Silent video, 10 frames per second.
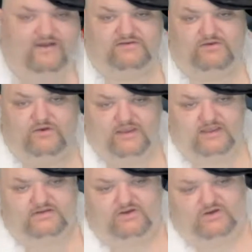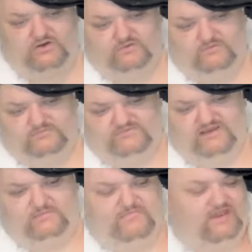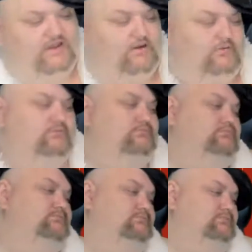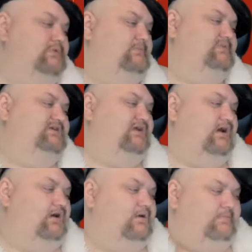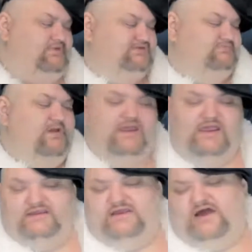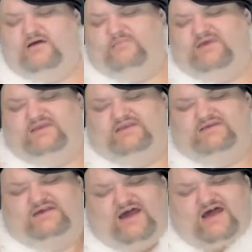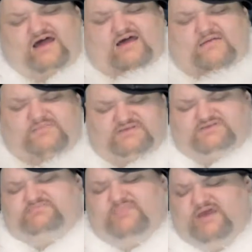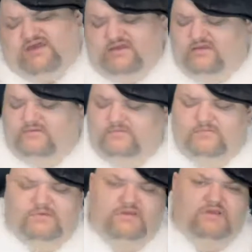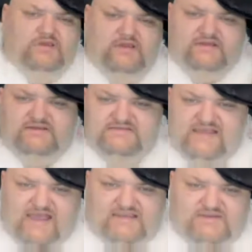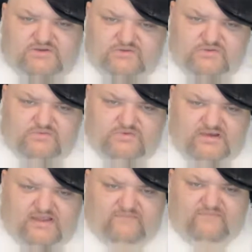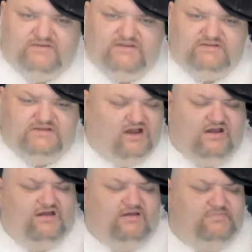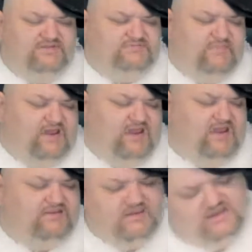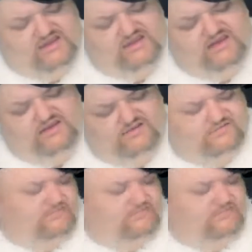Go ahead, girl. Take me out. I'm the garbage man. Call me the garbage man. 'Cause I do whatever the garbage man can.